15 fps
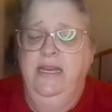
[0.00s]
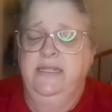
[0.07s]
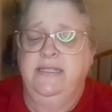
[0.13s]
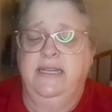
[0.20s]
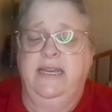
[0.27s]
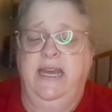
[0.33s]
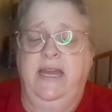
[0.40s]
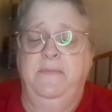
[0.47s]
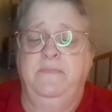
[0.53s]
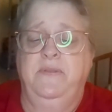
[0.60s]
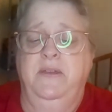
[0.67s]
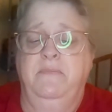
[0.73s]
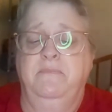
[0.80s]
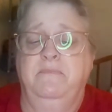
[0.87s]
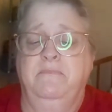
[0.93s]
to keep
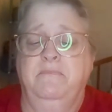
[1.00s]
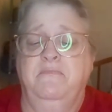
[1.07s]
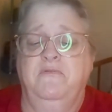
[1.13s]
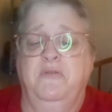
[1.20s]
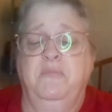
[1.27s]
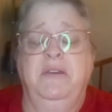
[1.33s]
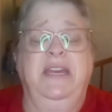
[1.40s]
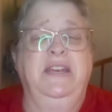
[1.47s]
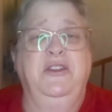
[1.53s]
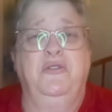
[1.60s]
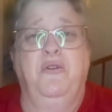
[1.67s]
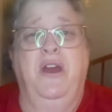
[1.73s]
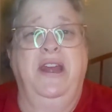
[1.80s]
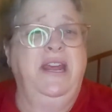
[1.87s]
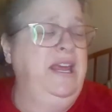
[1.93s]
them from getting
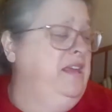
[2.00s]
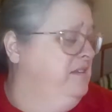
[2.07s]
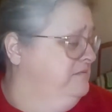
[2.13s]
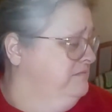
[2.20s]
cruddy.